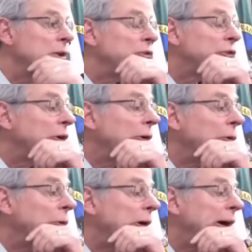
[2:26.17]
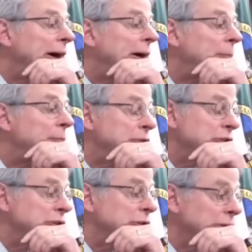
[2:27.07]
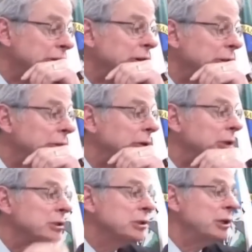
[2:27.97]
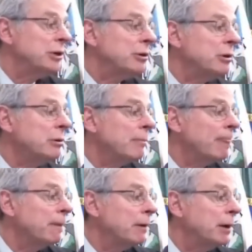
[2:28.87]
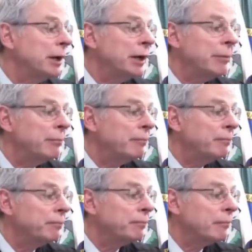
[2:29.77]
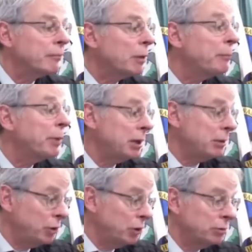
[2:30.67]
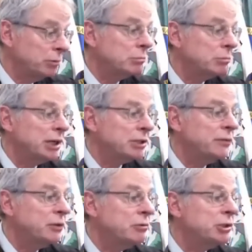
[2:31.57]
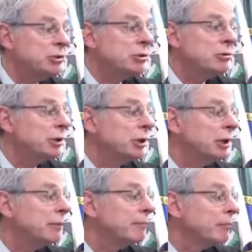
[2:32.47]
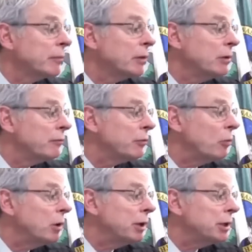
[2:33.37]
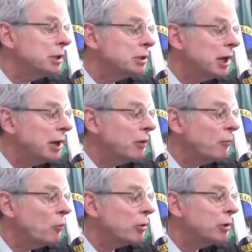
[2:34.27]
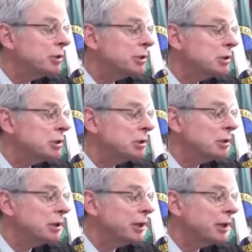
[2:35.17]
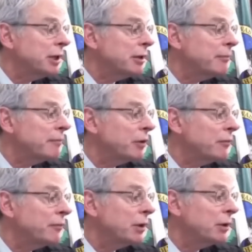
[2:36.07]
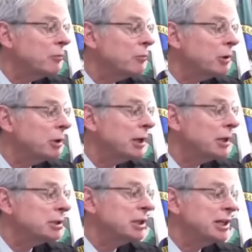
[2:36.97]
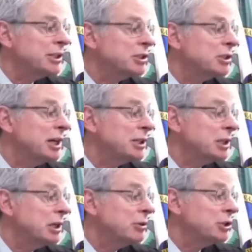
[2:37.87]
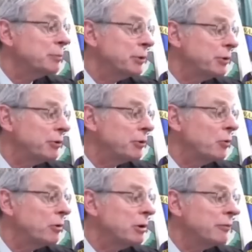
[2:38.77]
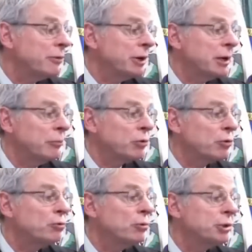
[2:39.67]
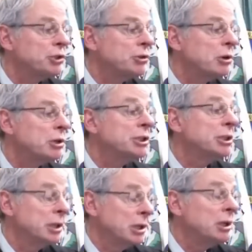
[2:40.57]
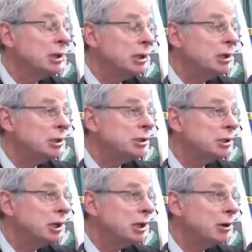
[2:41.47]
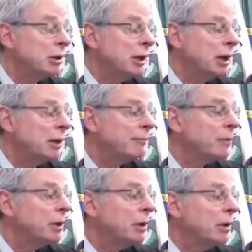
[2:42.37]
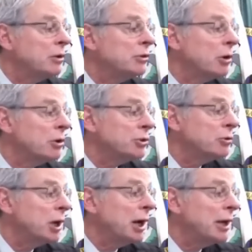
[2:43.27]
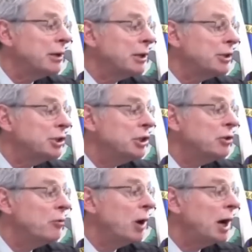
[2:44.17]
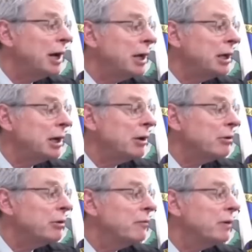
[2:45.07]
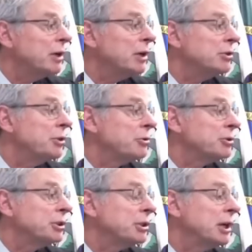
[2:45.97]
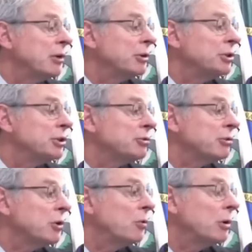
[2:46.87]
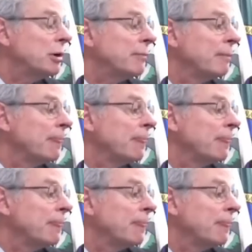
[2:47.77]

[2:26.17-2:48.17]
And so, um, just in looking things here, um, Peyton Milton has a few issues going on. For one, he's got a warrant, um, a felony warrant out of Skagit, Skagit County Superior Court for an animal cruelty charge. He needs to take care of that. Mm. He's also got a DUI out of uh, Thurston County District Court.